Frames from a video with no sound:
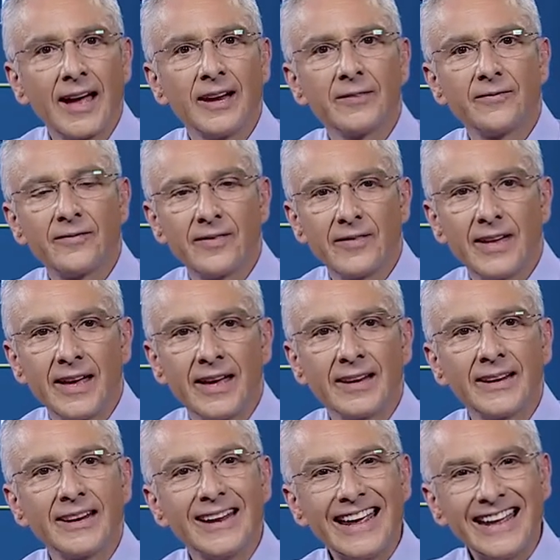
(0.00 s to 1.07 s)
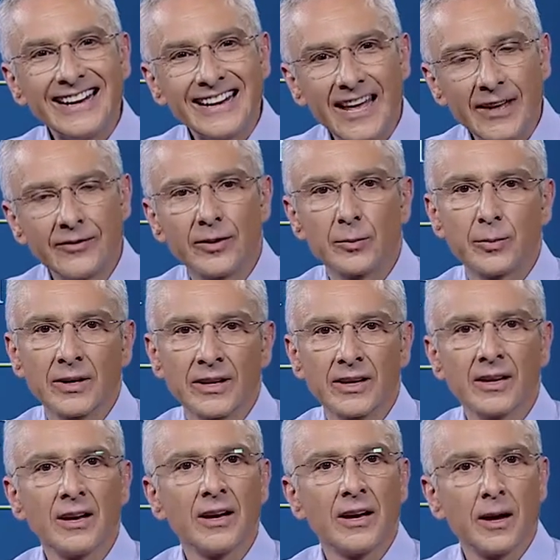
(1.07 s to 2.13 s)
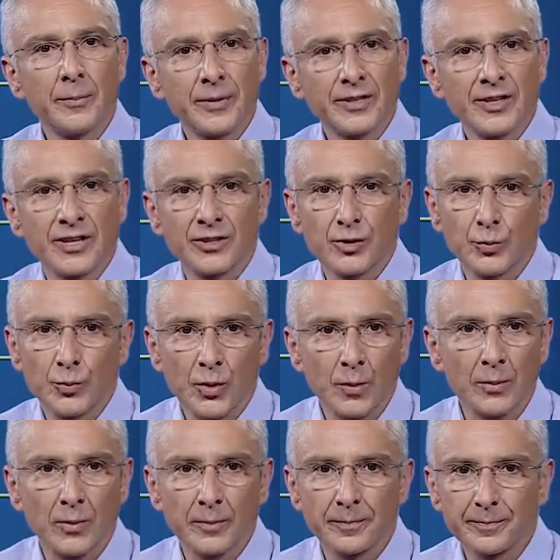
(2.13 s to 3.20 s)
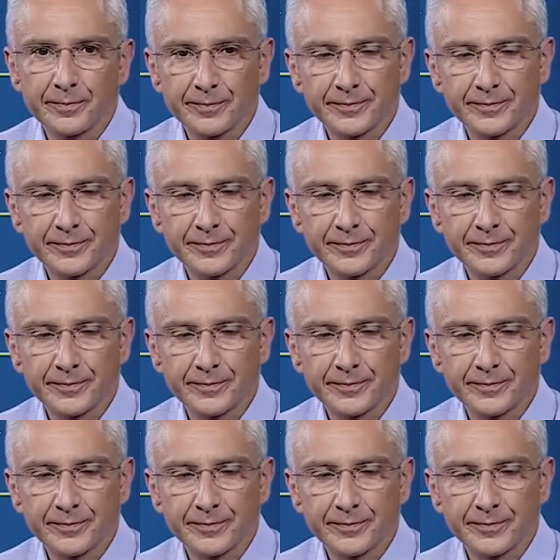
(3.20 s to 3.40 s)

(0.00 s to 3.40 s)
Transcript: and inevitably a potential problem.